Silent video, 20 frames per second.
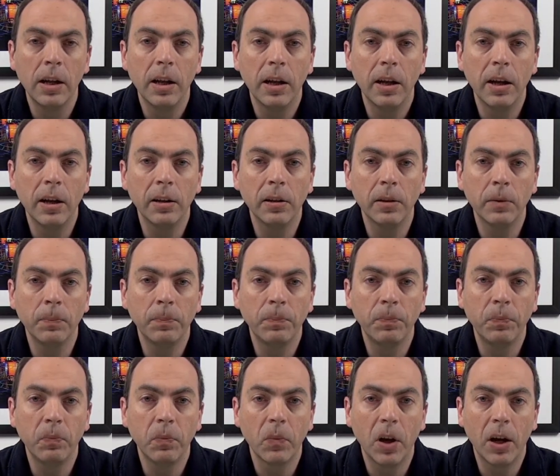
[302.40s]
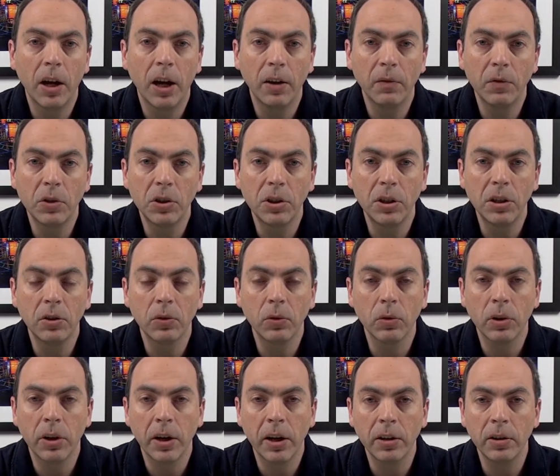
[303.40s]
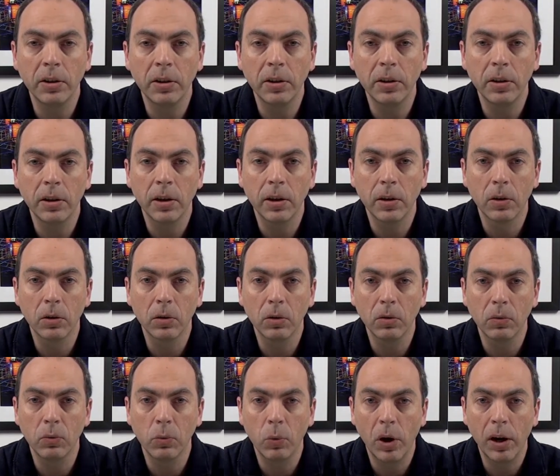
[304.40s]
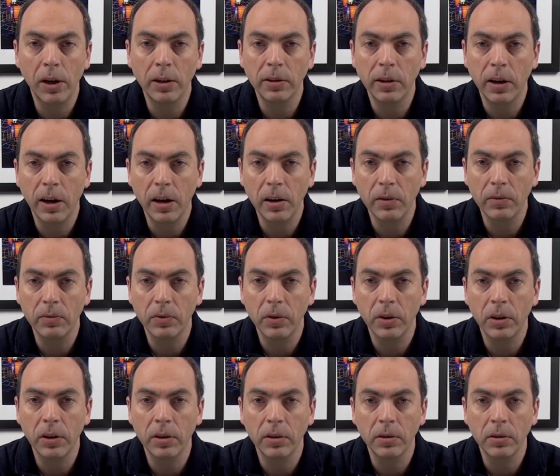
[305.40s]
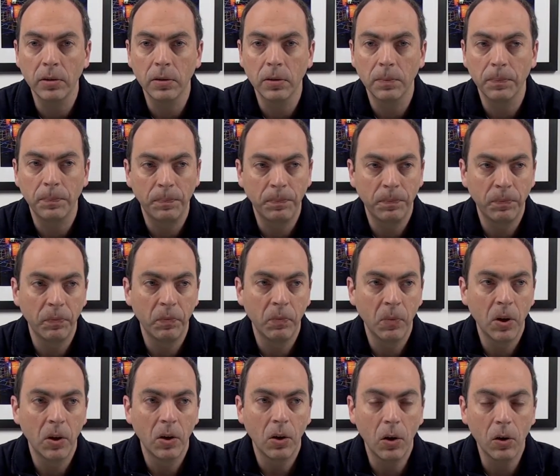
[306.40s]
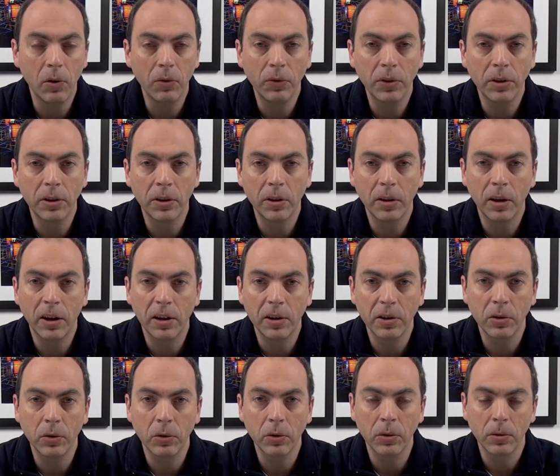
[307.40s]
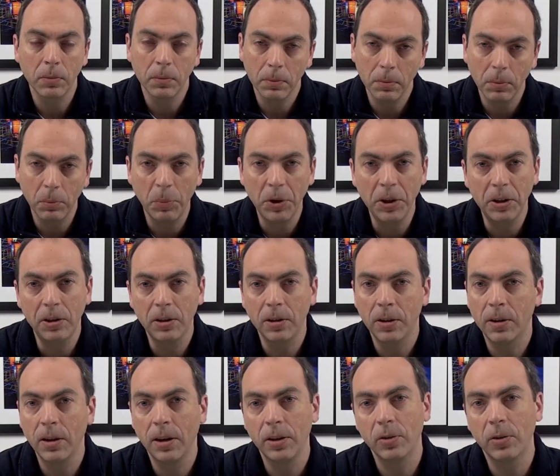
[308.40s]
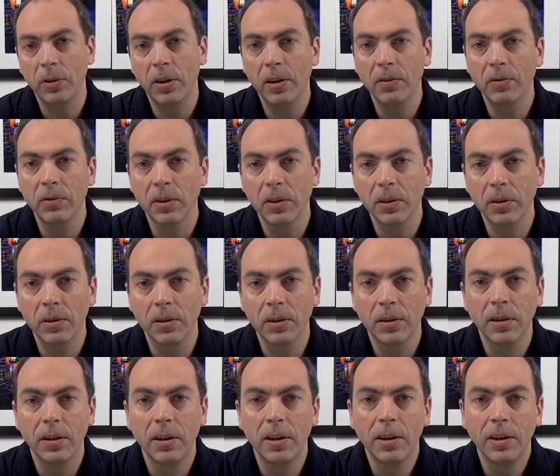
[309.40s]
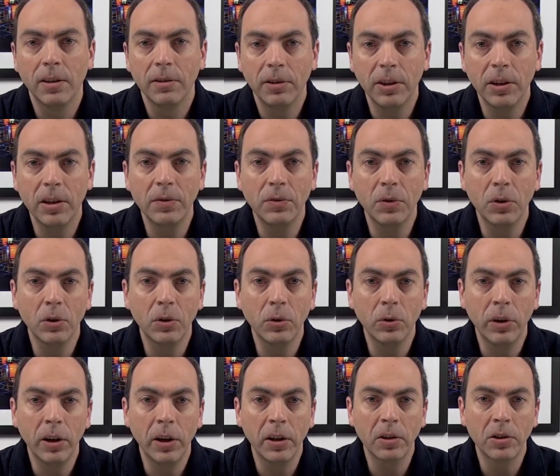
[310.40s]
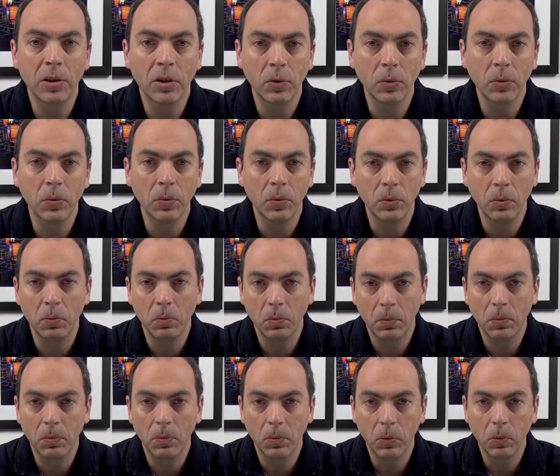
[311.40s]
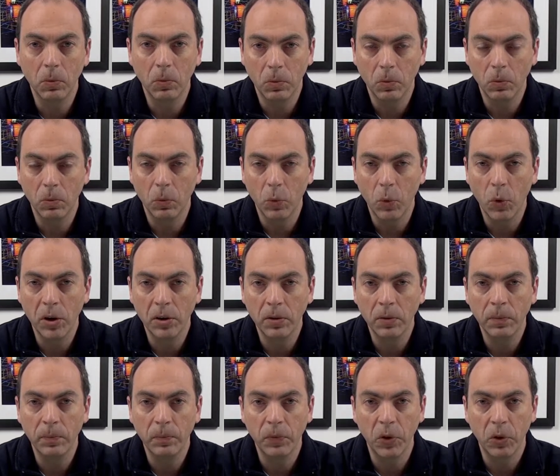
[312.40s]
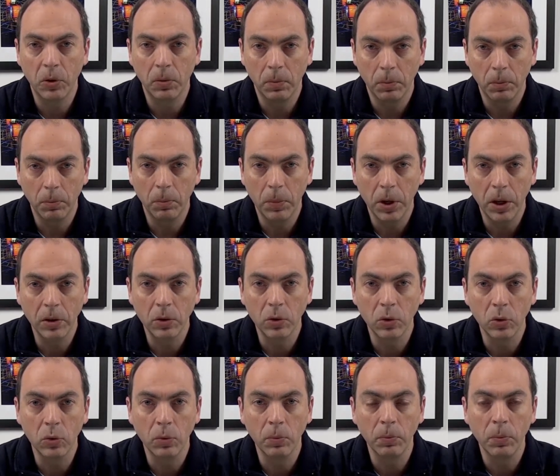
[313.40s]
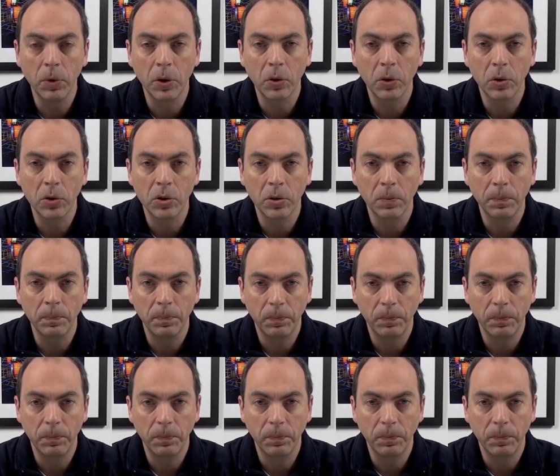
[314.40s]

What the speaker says: and I've seen already a lot of wildlife, and Often I thought, pity that I don't have a telephoto lens, a good one, the big zoom, because